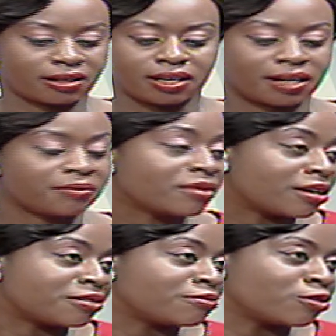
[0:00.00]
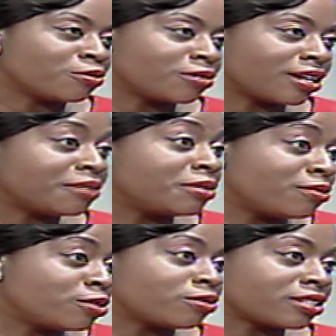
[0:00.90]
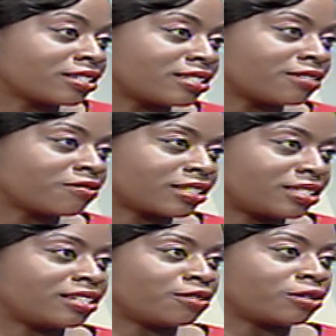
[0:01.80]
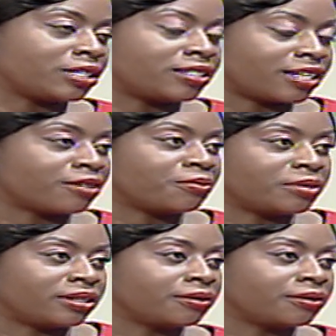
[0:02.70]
can um, I, you know, can I be able to access that vaccine and will it help me?